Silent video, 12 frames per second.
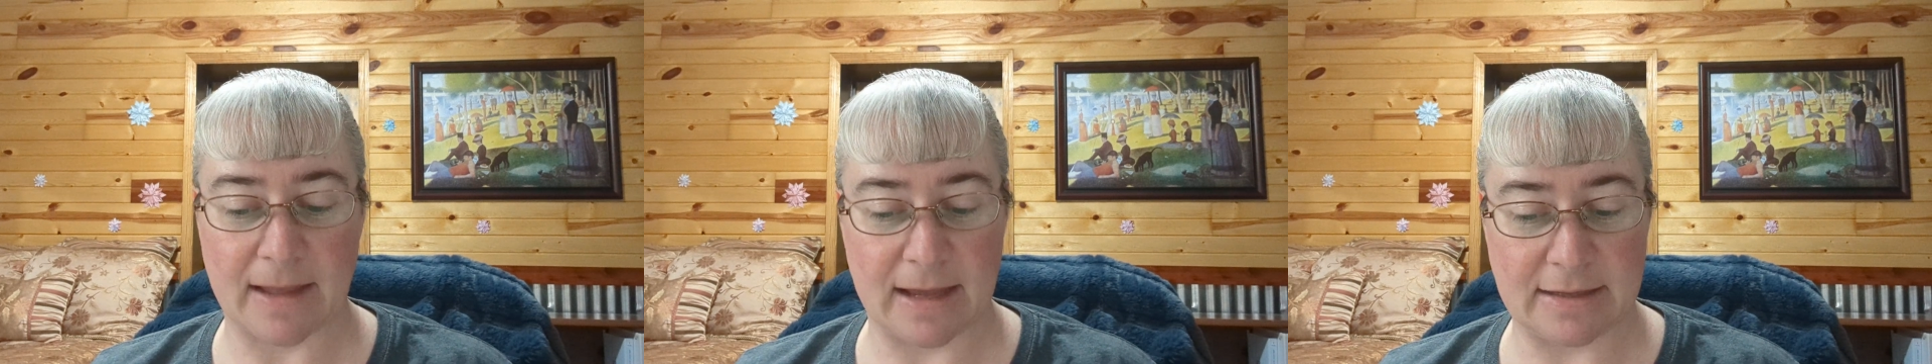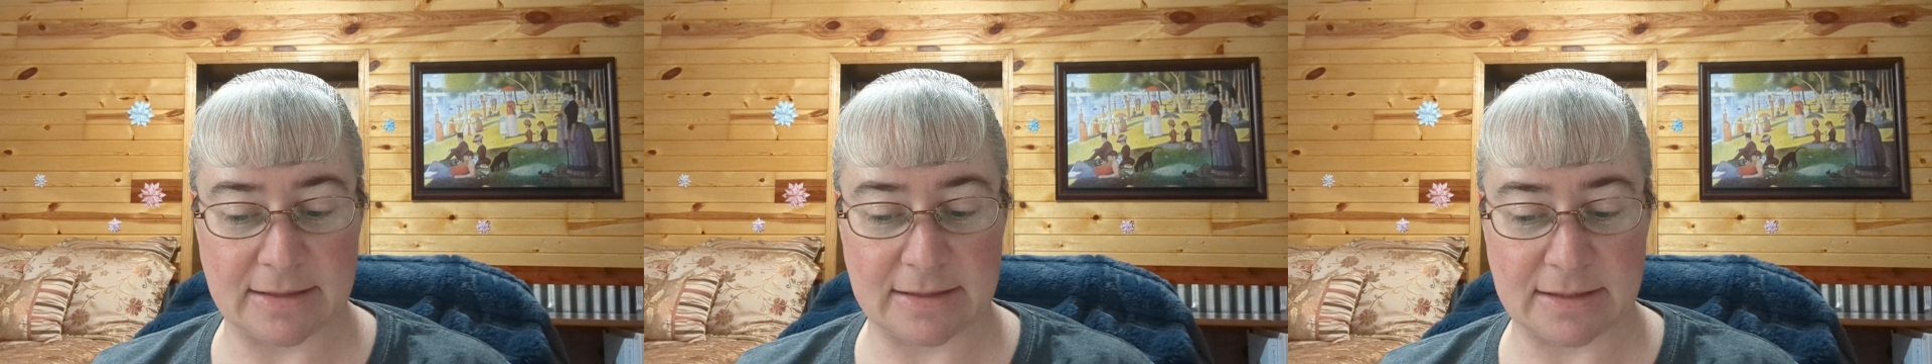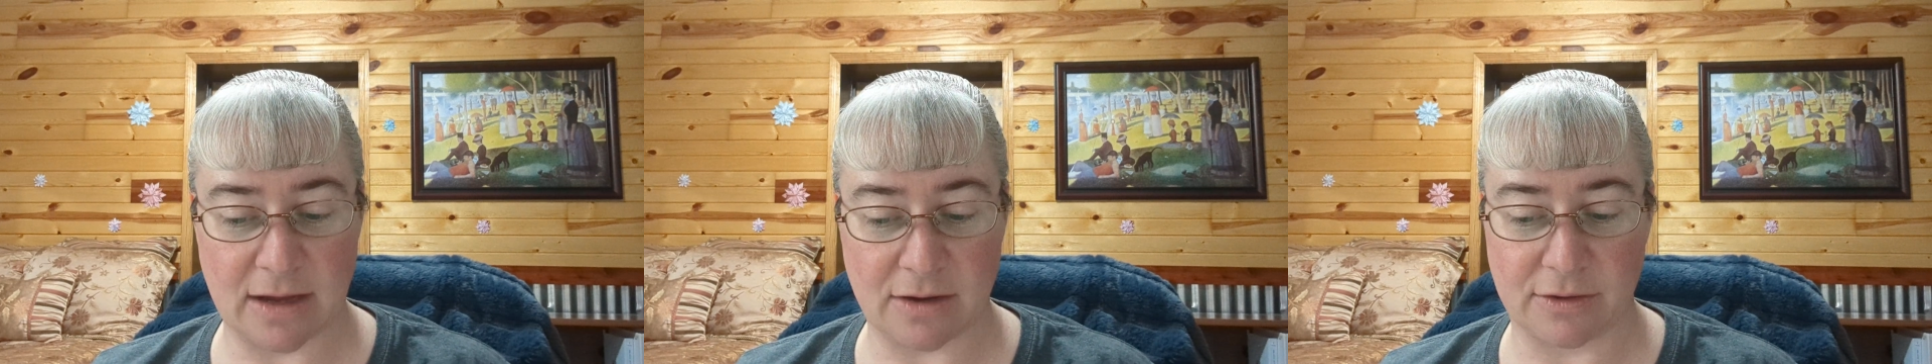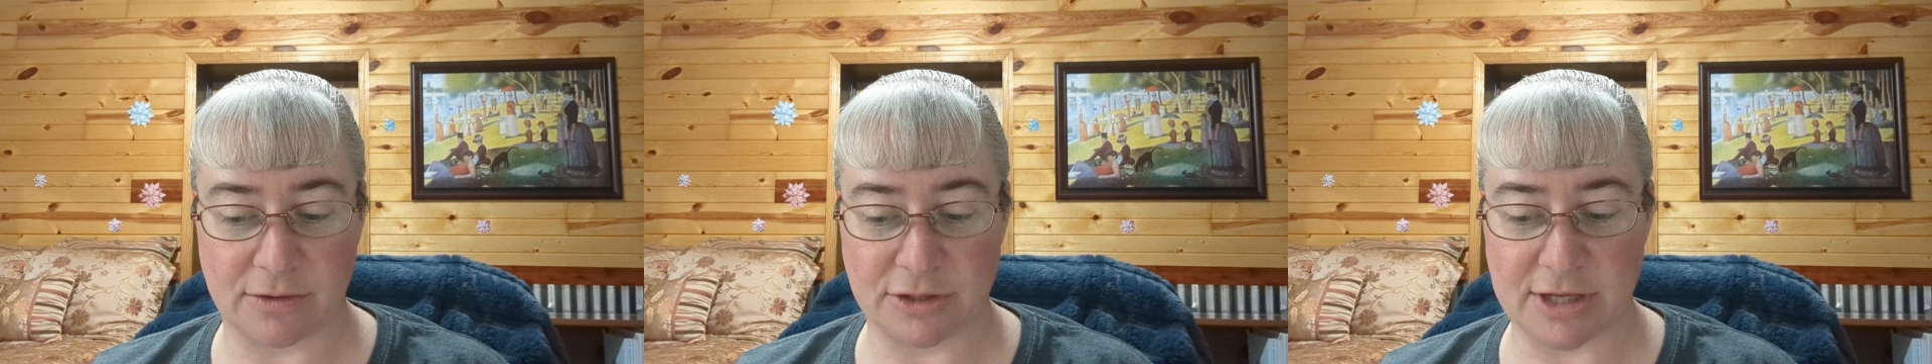In
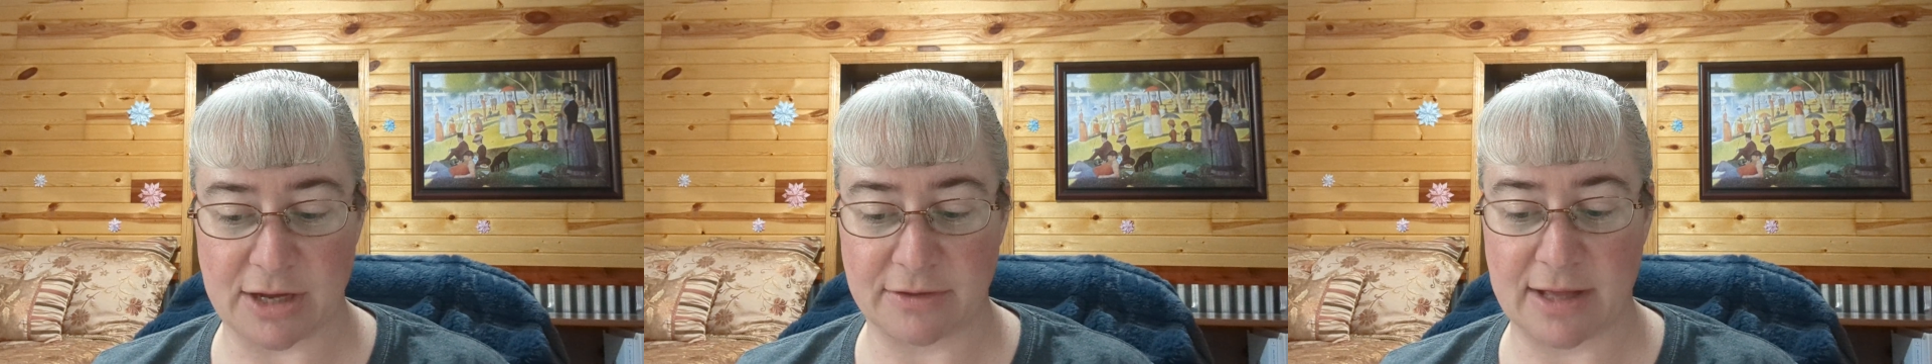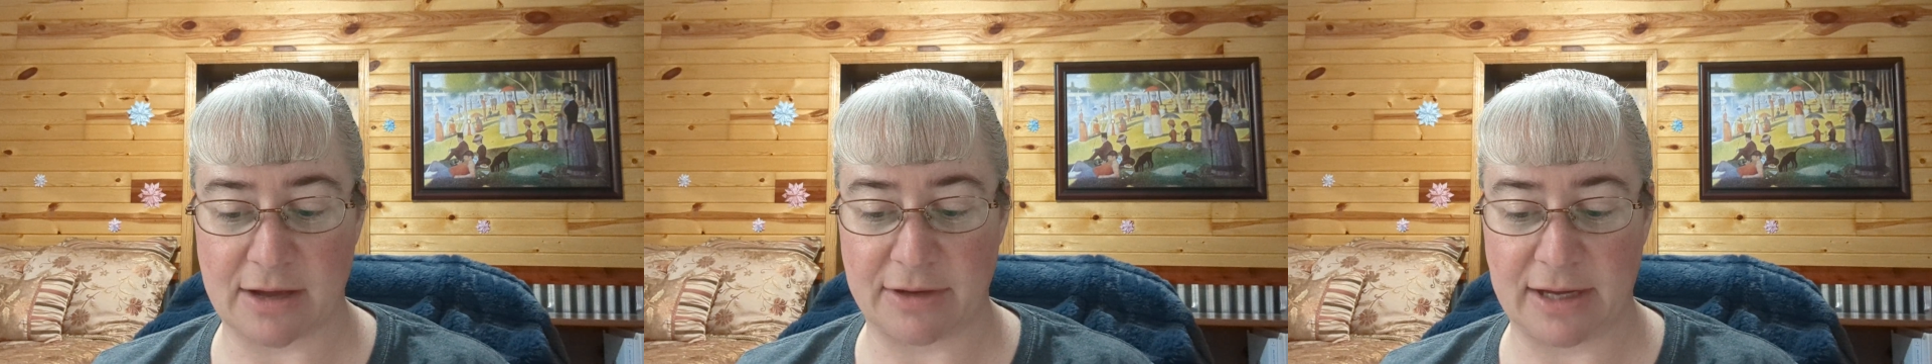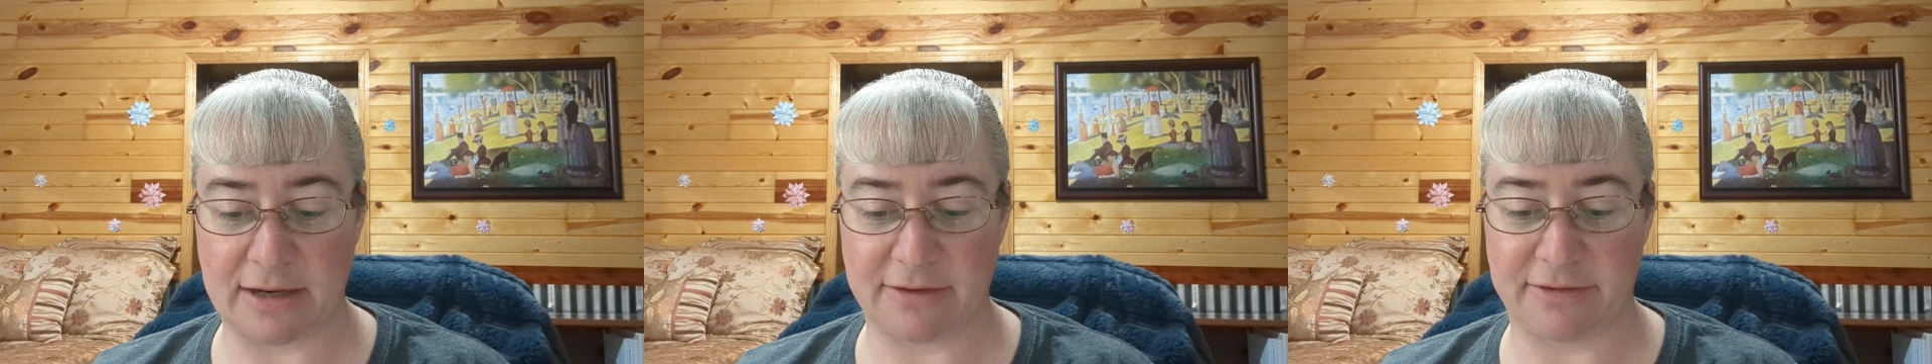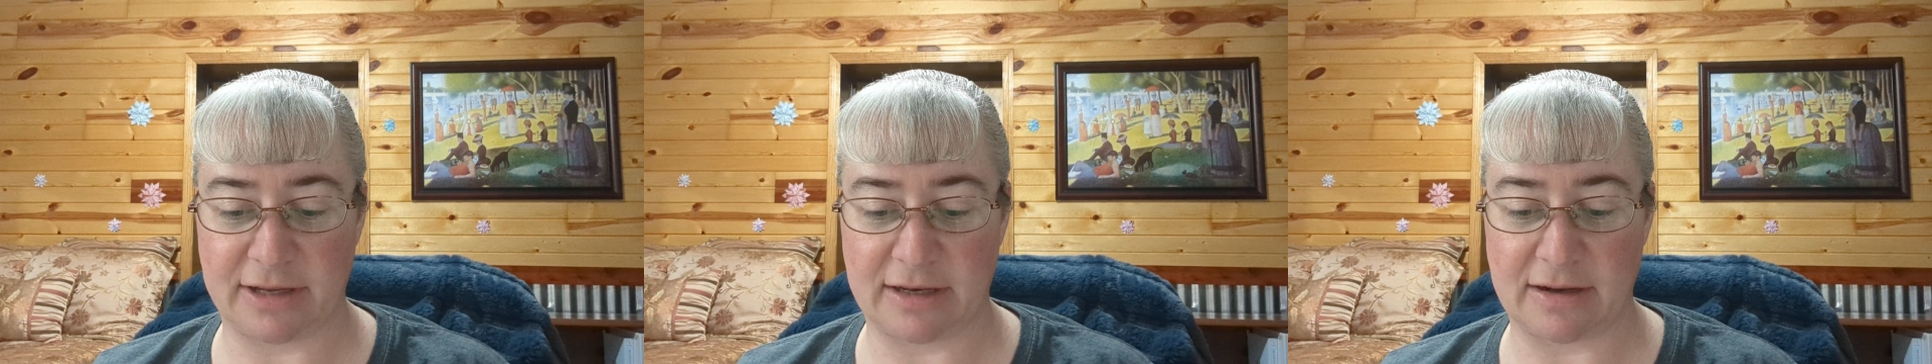sorrow shalt thou eat
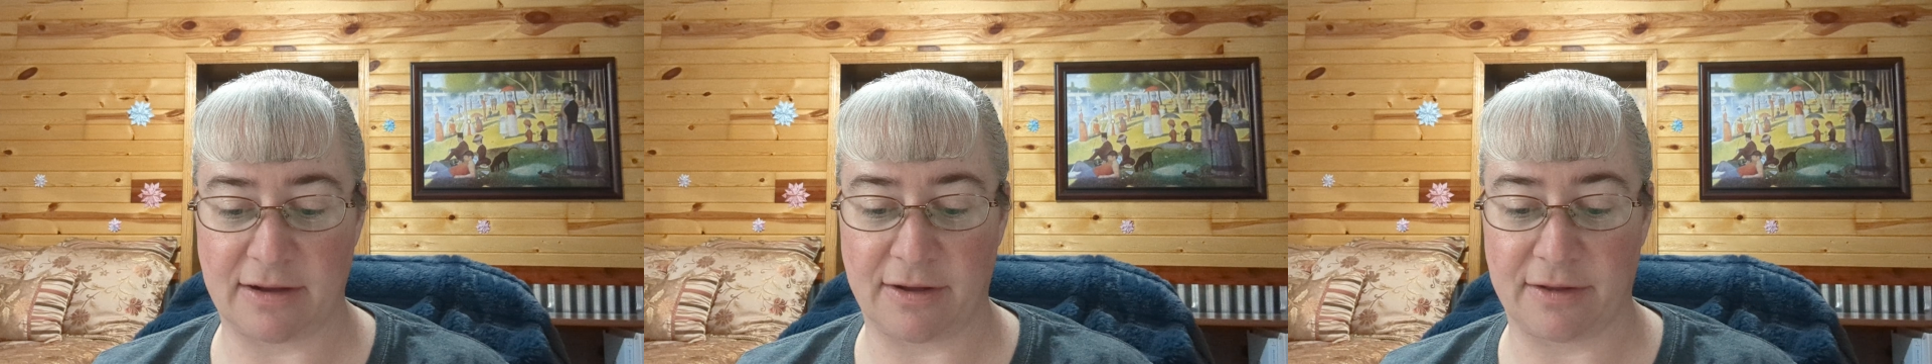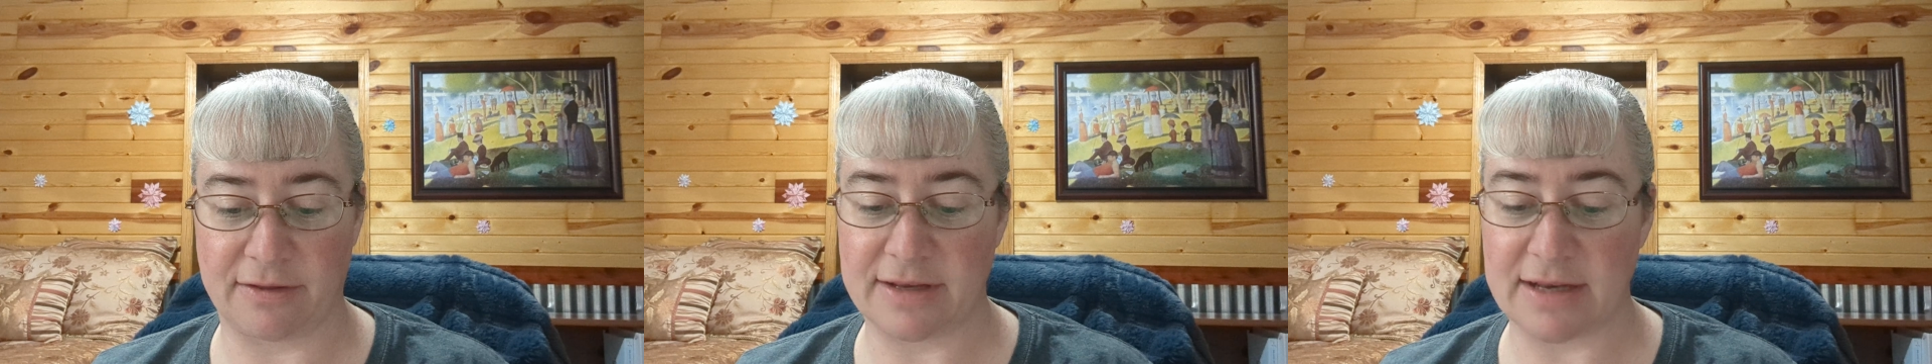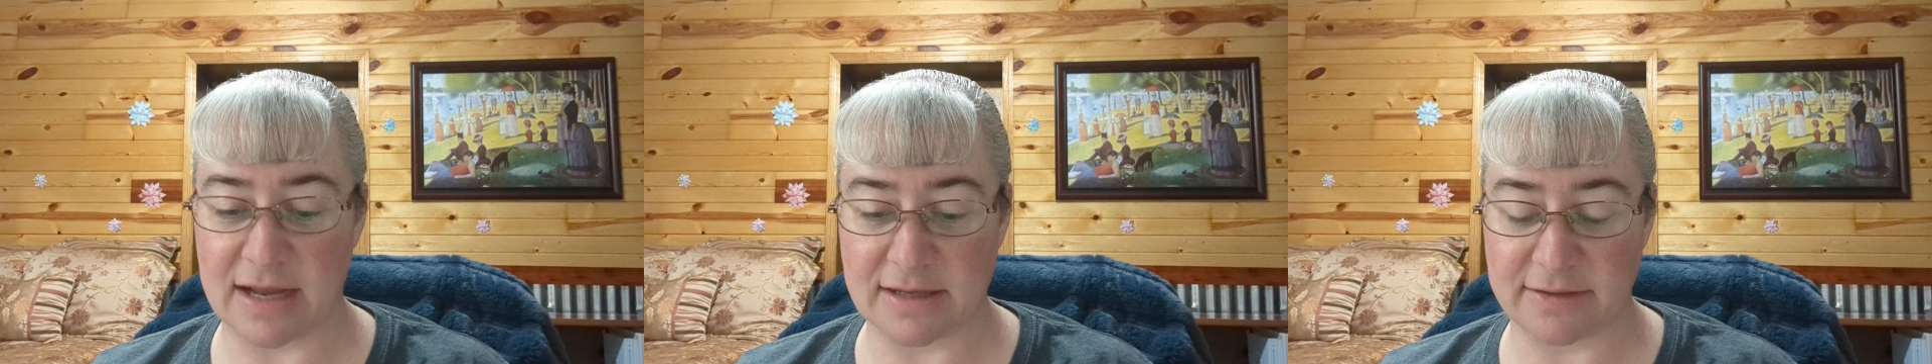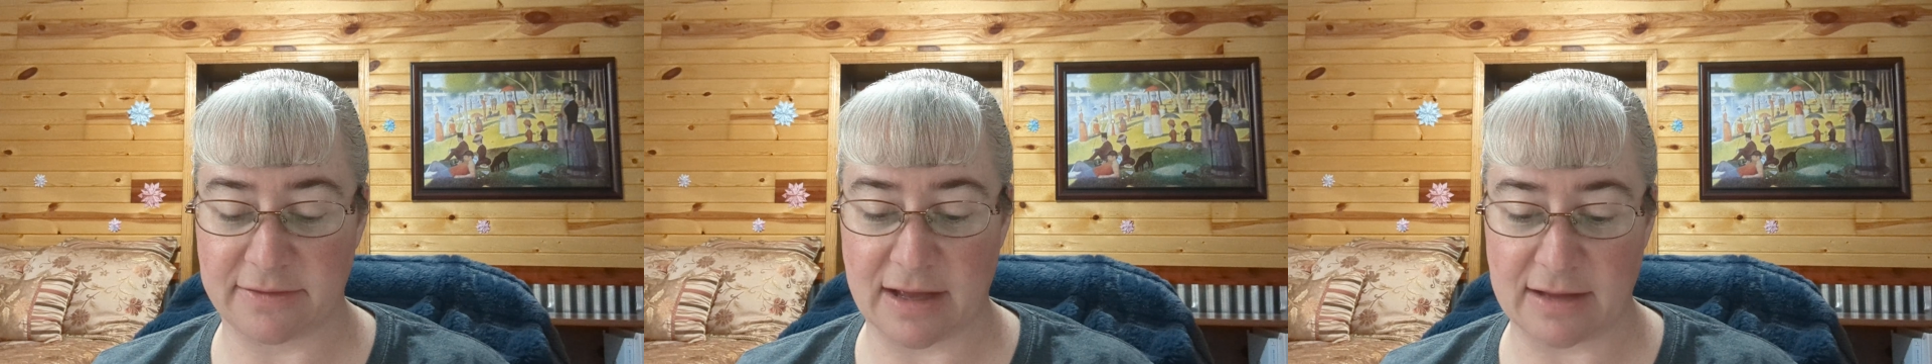of it all the days
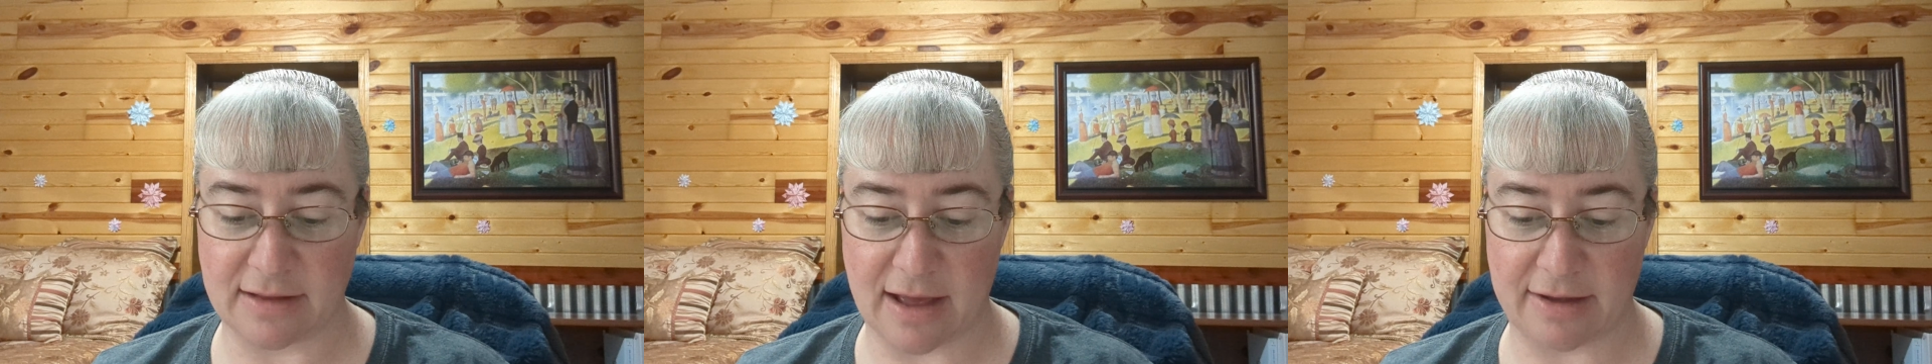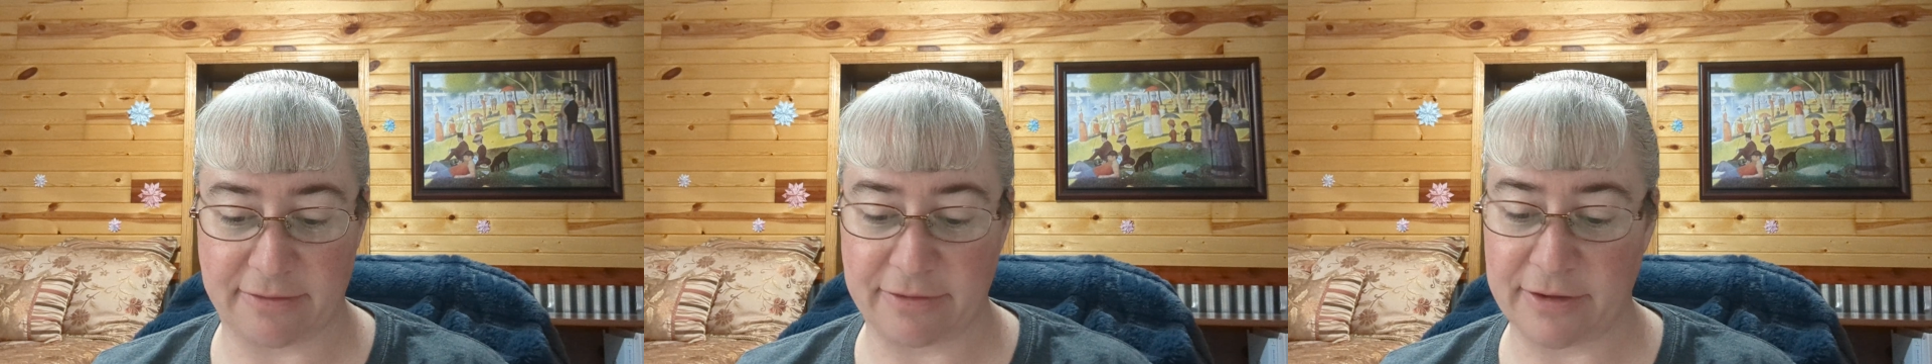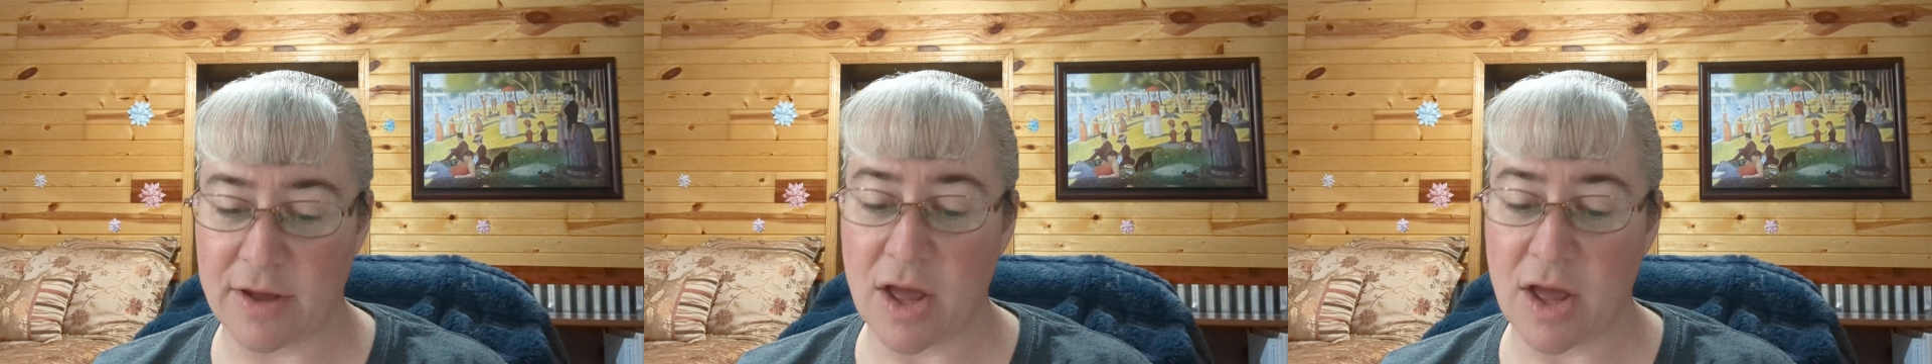of thy life.